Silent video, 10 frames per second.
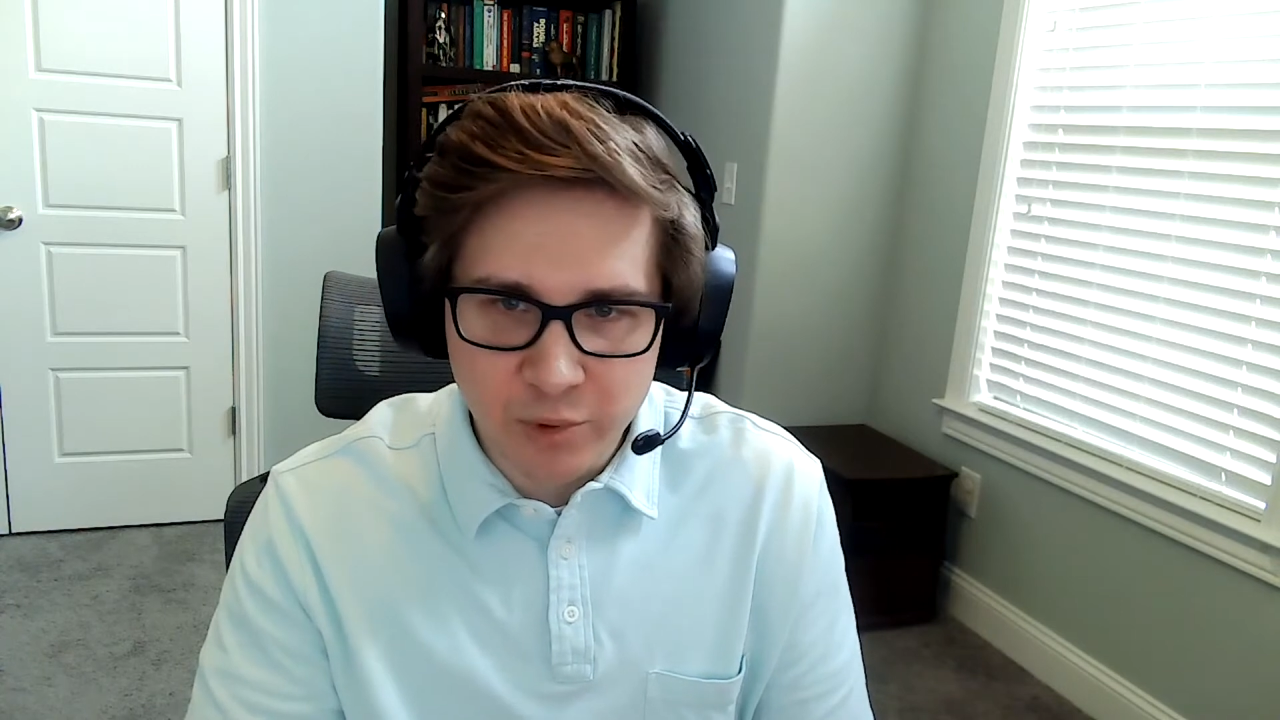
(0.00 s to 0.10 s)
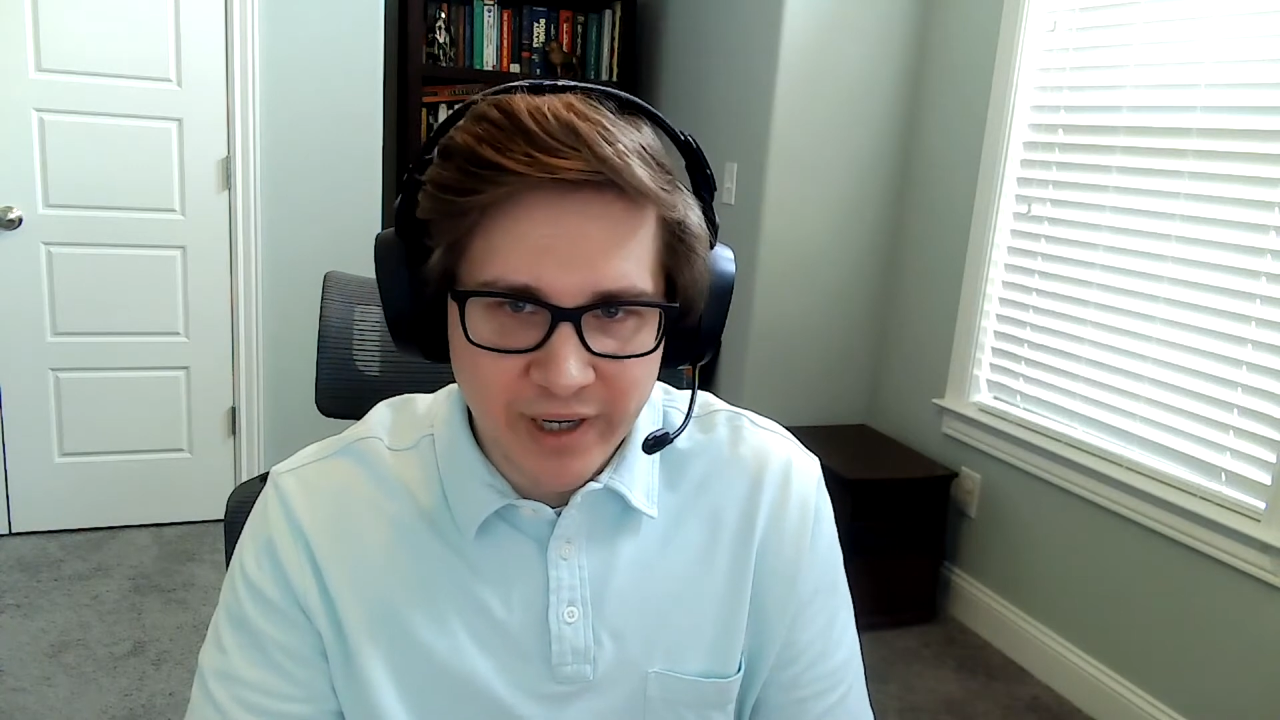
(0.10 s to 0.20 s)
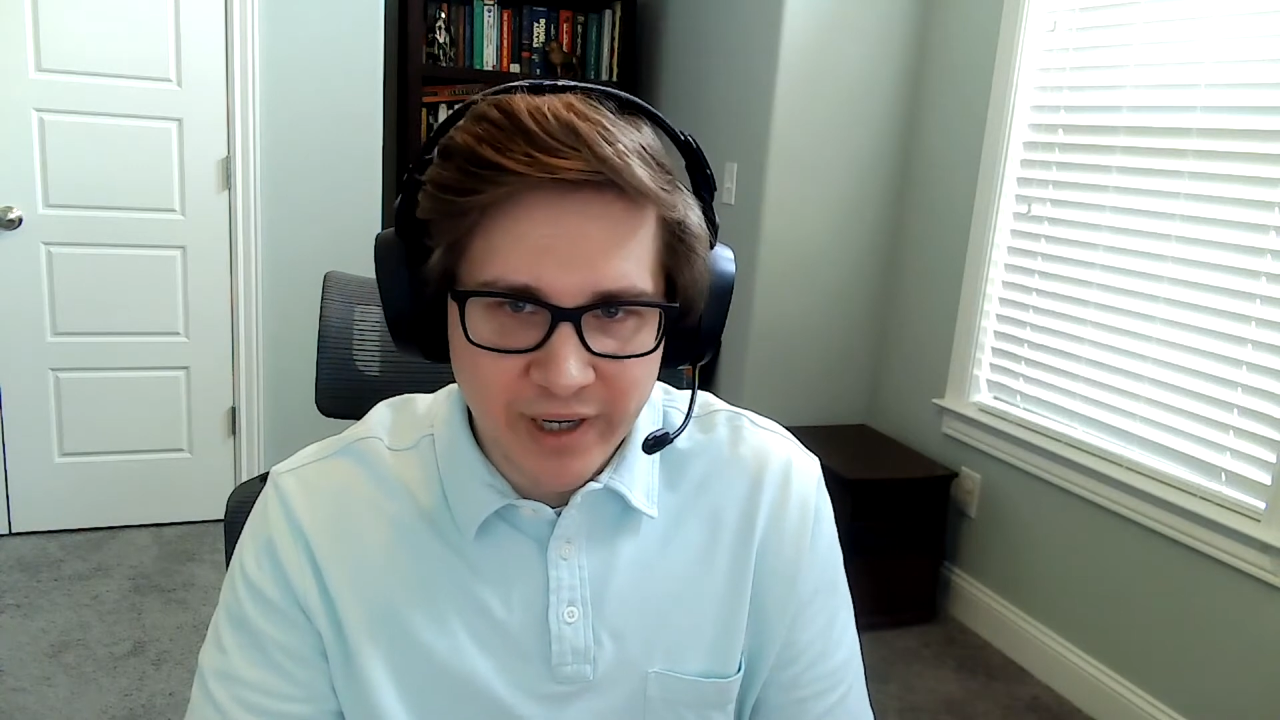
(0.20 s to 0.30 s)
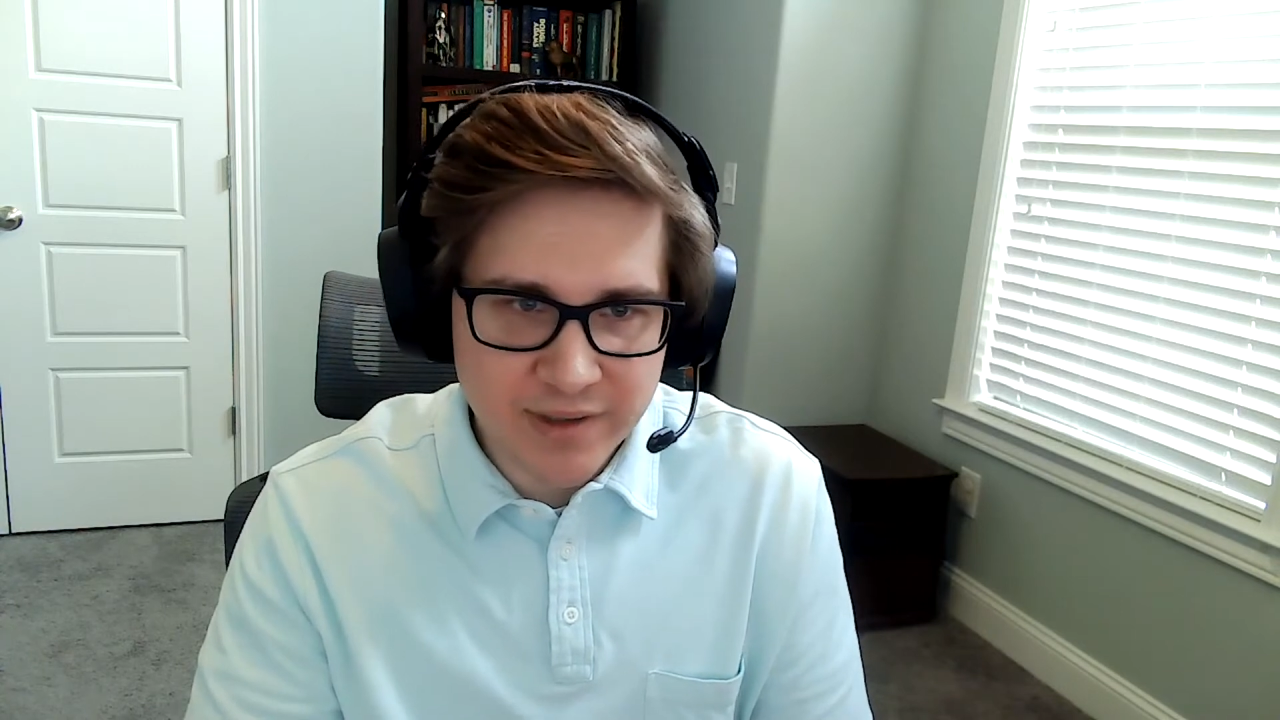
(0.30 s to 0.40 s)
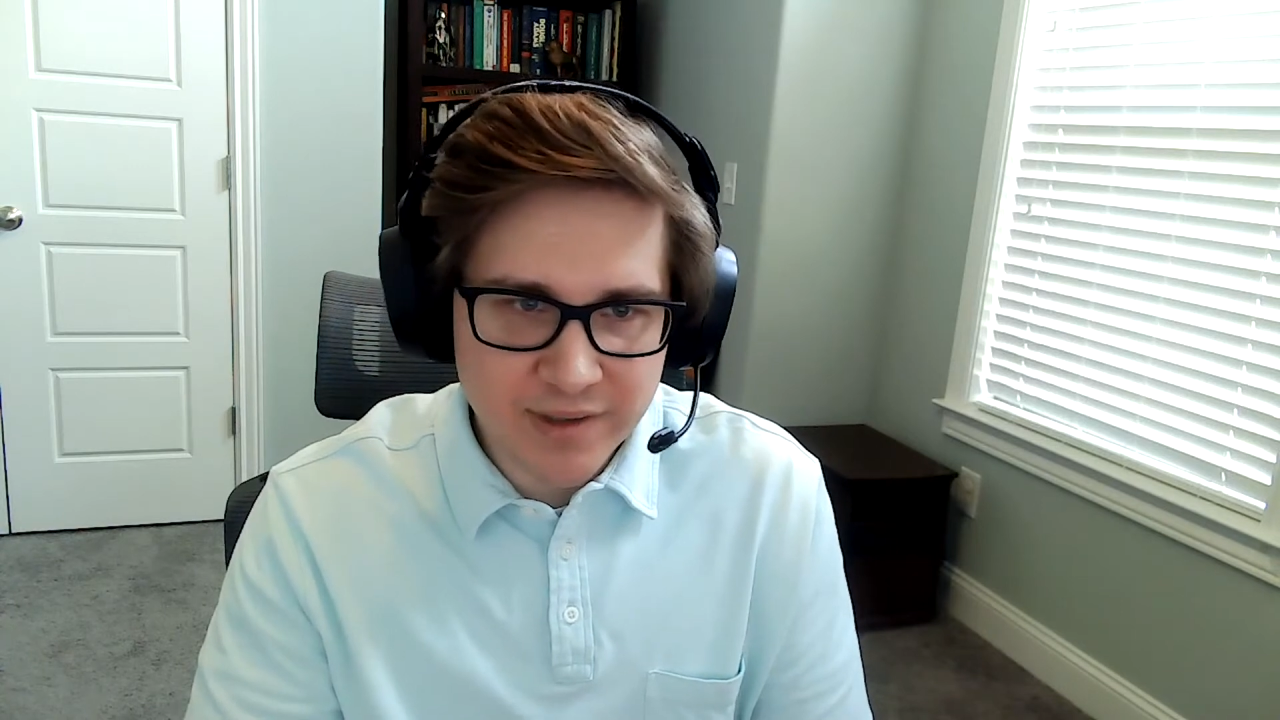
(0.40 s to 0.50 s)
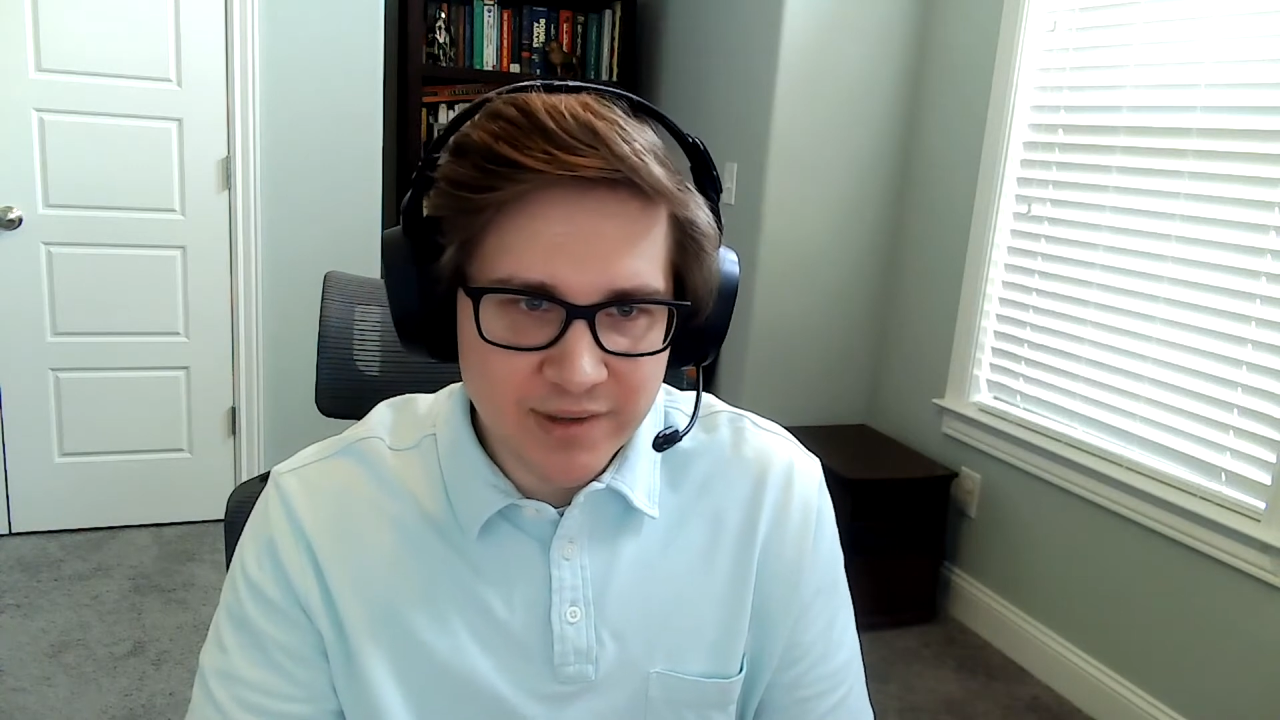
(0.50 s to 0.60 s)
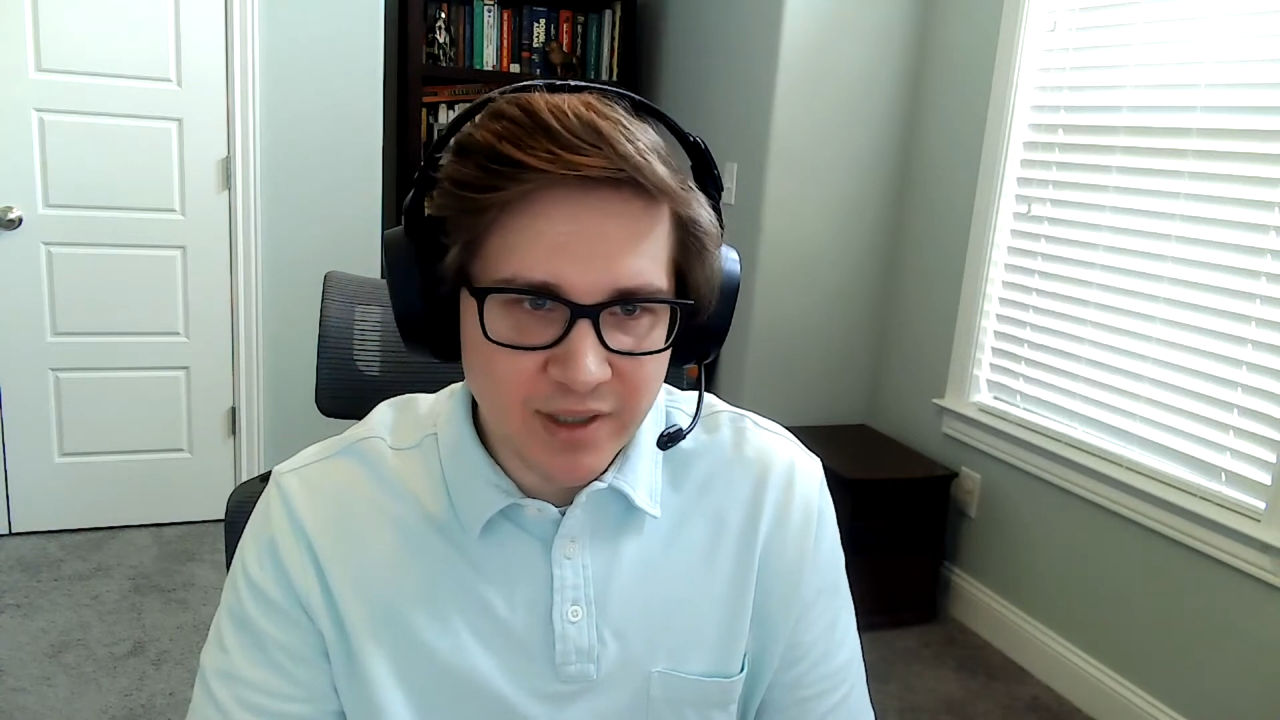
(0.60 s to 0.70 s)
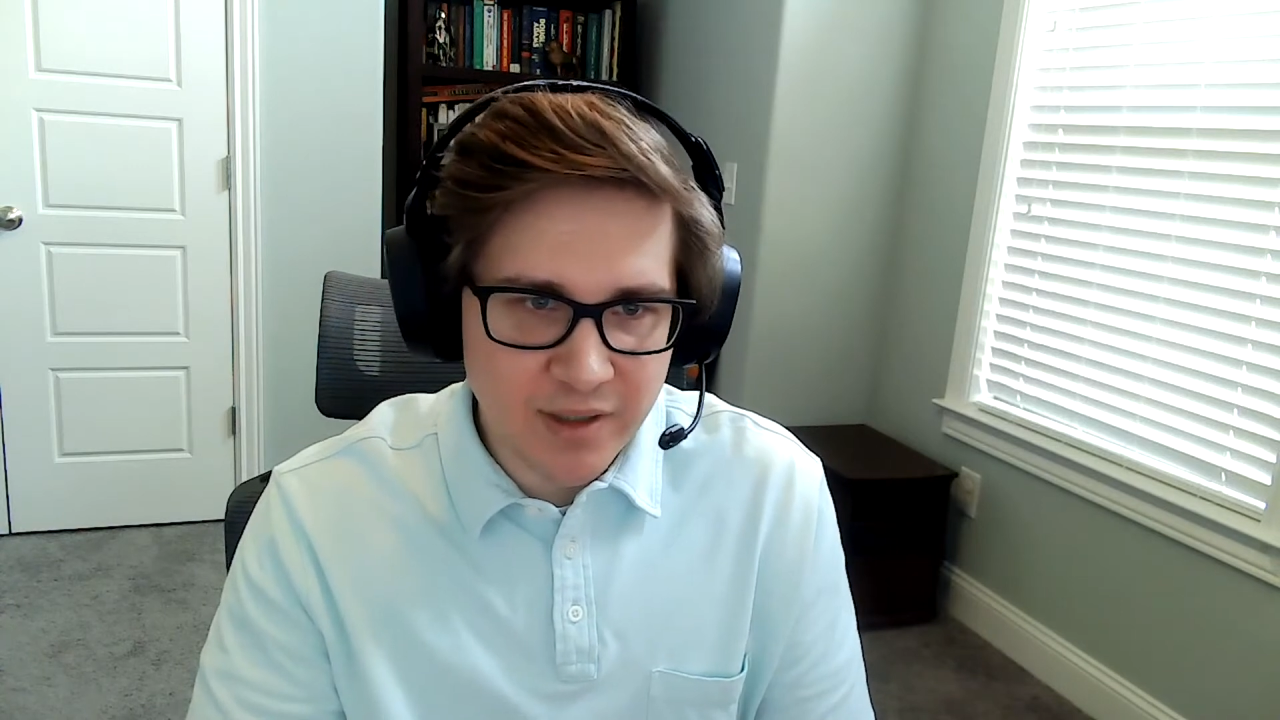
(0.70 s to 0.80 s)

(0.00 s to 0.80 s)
brands